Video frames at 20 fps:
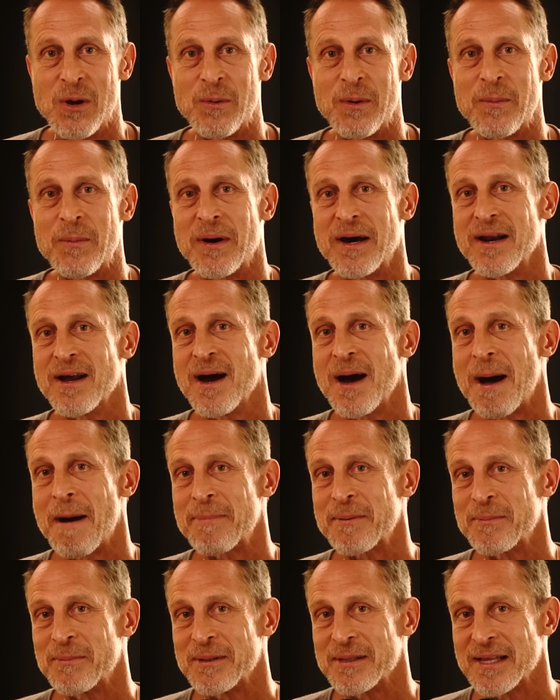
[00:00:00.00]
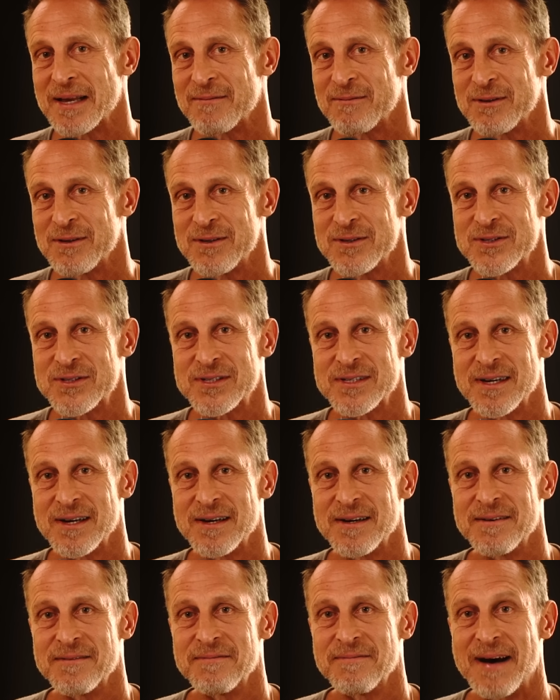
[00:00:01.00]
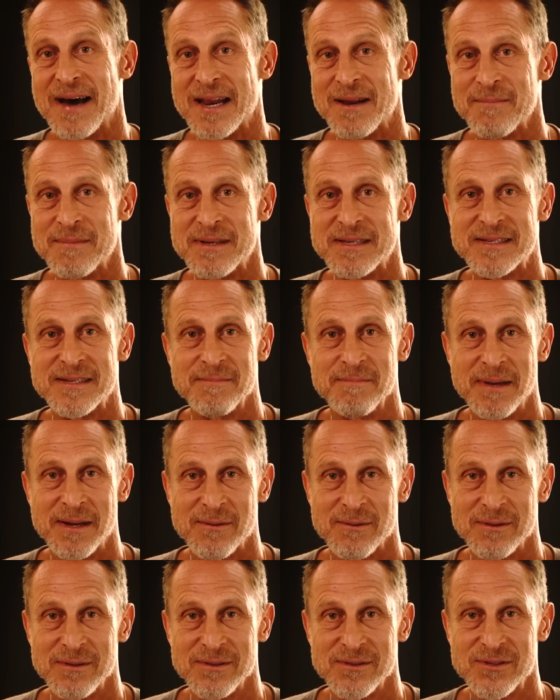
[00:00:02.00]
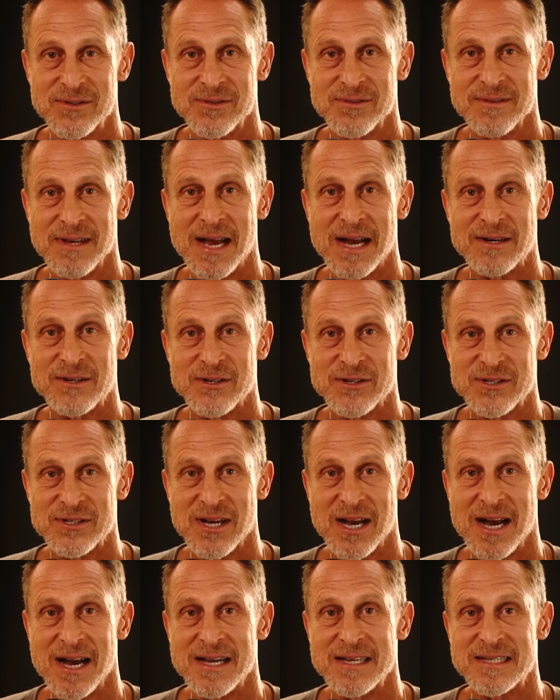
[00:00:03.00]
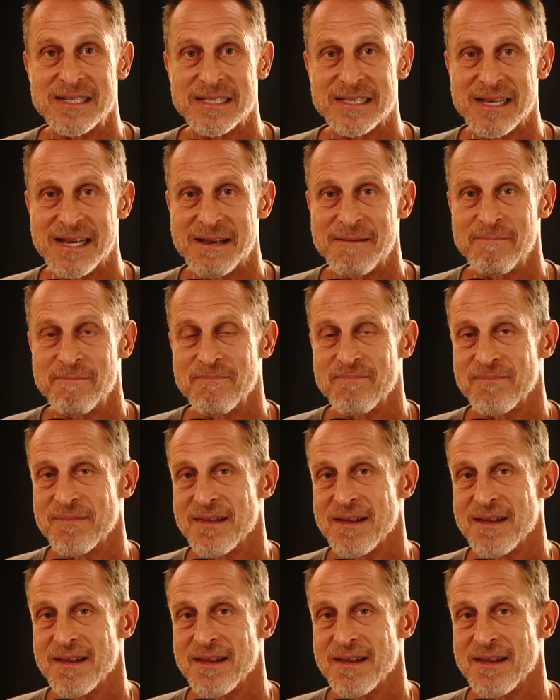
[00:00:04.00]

We want optimal levels of vitamins and minerals, exercise, sleep,